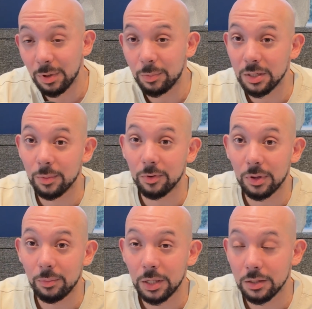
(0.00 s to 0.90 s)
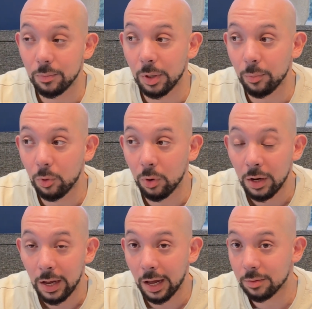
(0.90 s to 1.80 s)
Maybe some of them needs a bit more
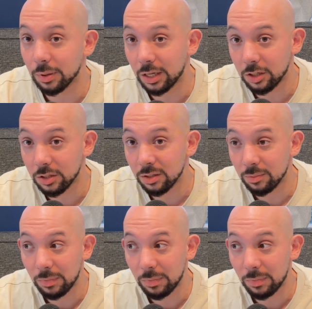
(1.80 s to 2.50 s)
explanation.